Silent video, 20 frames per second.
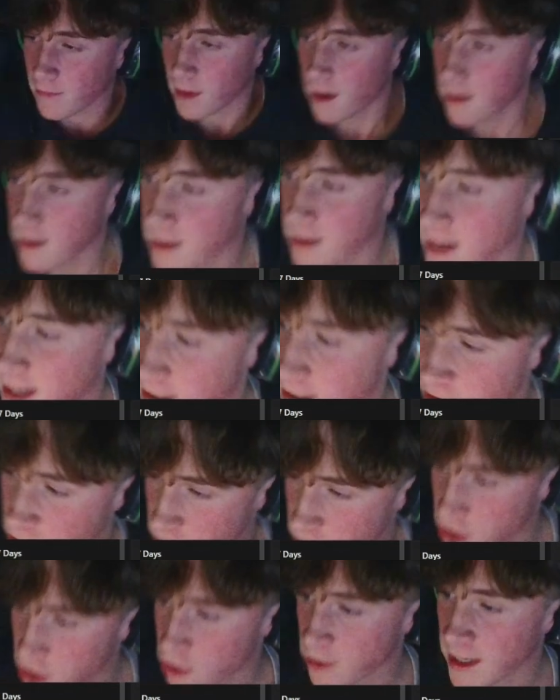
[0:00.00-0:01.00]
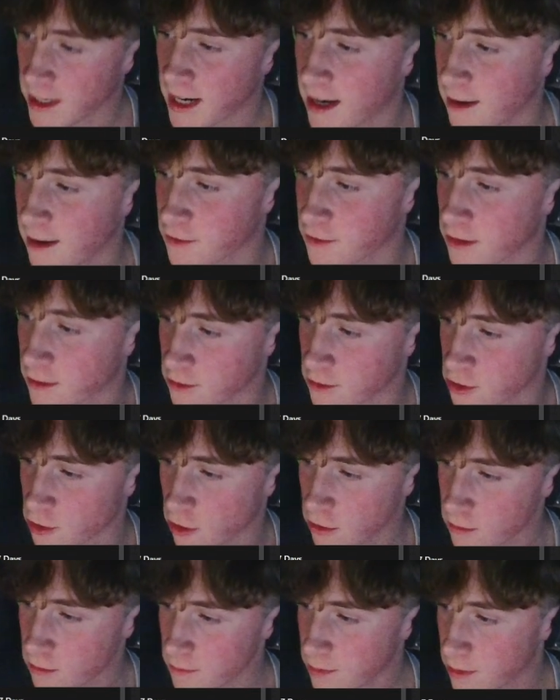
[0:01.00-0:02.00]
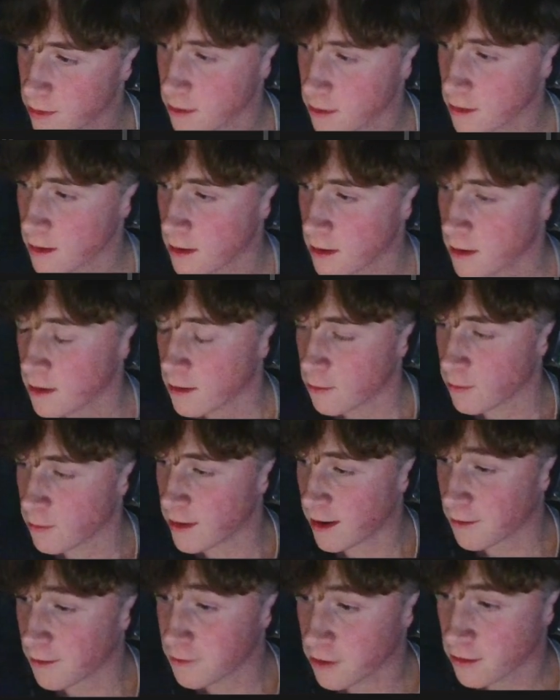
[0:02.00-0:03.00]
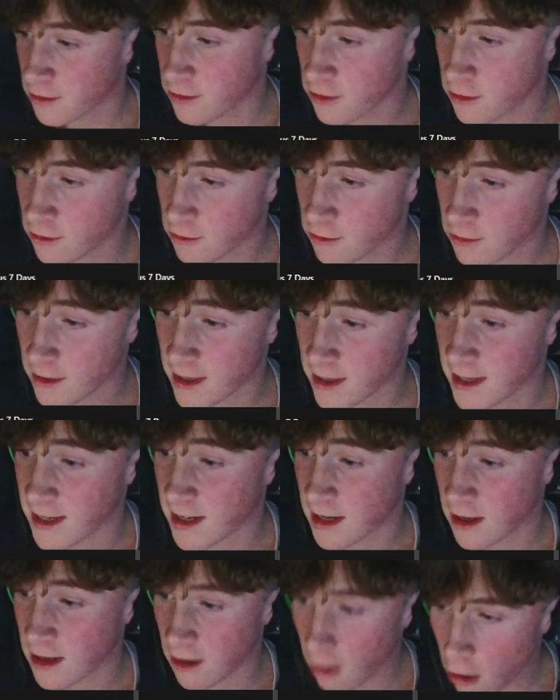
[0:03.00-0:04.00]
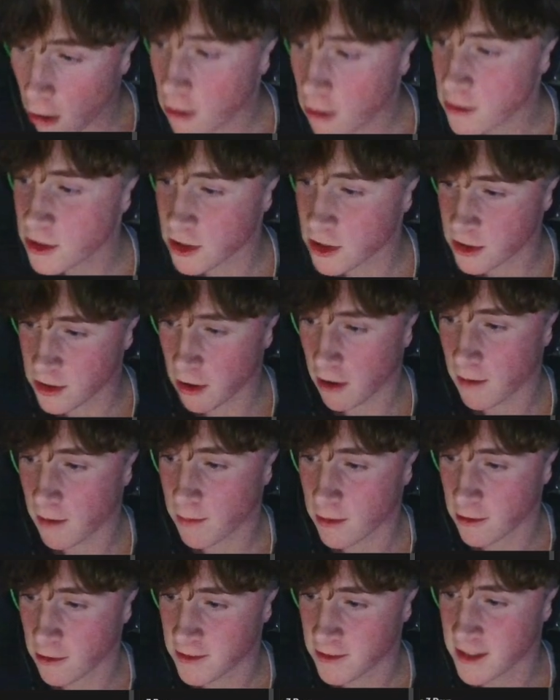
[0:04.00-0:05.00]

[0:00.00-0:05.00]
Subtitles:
Okay, so straight after the drop, we have to do a large dive loop to